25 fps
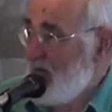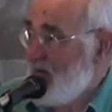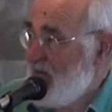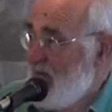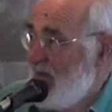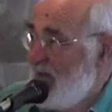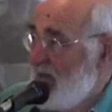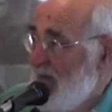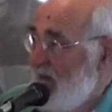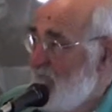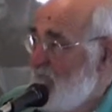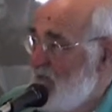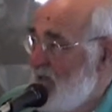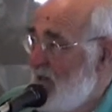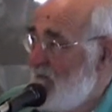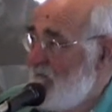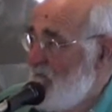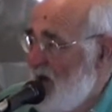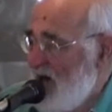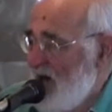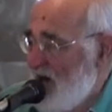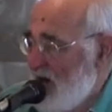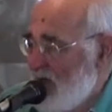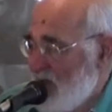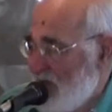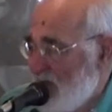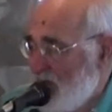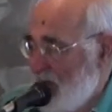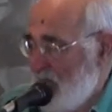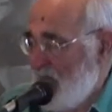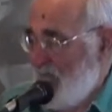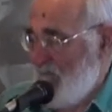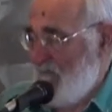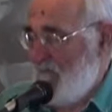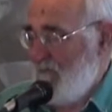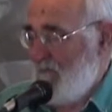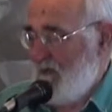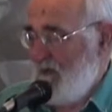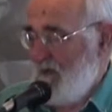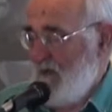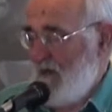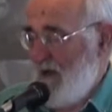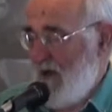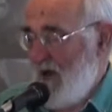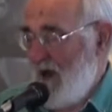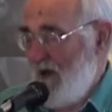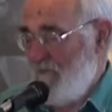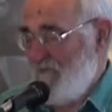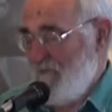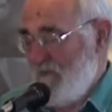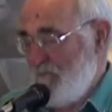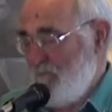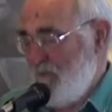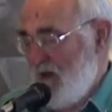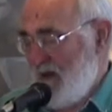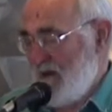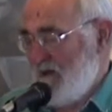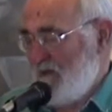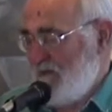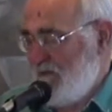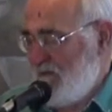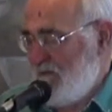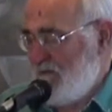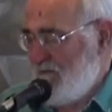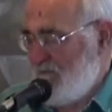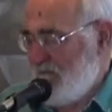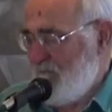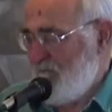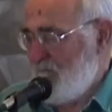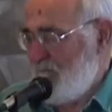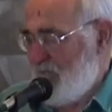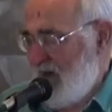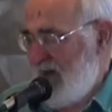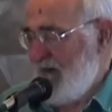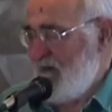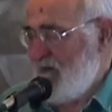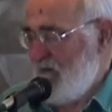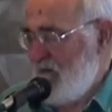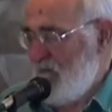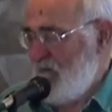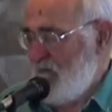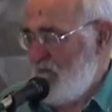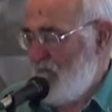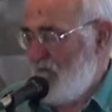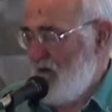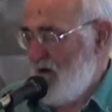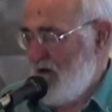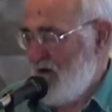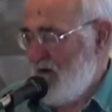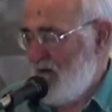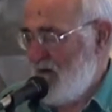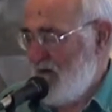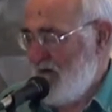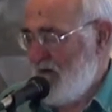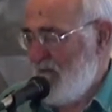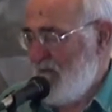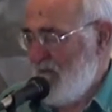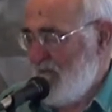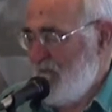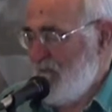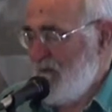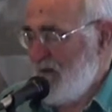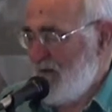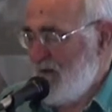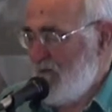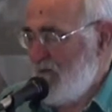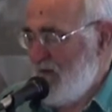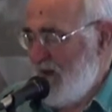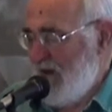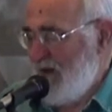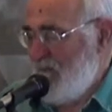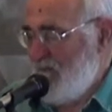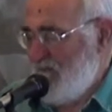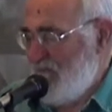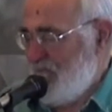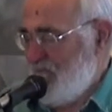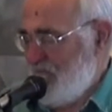Did Lemchek make it? After battle, battered and wrung, life